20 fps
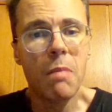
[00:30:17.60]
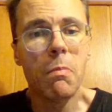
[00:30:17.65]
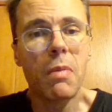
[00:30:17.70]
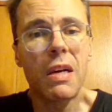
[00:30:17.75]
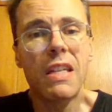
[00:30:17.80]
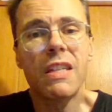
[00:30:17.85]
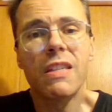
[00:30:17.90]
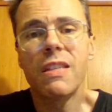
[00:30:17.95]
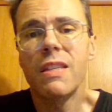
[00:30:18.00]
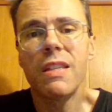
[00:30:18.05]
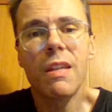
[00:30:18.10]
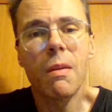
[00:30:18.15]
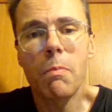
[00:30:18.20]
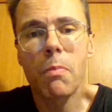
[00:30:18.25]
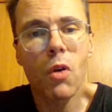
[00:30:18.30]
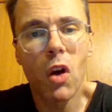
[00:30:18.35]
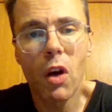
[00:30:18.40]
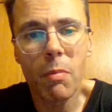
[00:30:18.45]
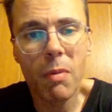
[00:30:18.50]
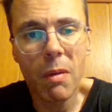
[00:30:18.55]
But isn't a
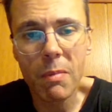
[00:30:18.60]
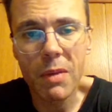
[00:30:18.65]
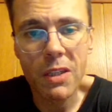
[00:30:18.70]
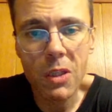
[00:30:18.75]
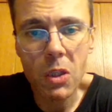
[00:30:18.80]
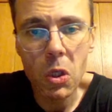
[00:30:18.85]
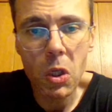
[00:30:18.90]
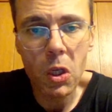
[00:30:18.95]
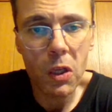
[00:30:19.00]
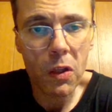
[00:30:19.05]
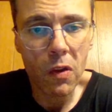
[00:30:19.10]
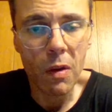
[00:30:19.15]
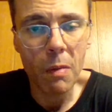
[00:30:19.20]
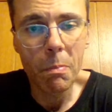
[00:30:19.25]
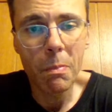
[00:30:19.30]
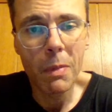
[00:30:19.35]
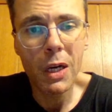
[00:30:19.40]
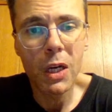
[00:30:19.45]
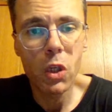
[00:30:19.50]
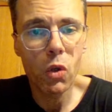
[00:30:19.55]
problem, it's not
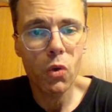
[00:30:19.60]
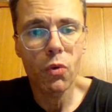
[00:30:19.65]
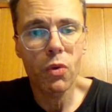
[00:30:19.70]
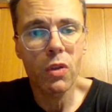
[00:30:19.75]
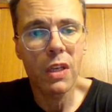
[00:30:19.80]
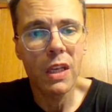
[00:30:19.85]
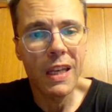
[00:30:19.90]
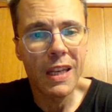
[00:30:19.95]
about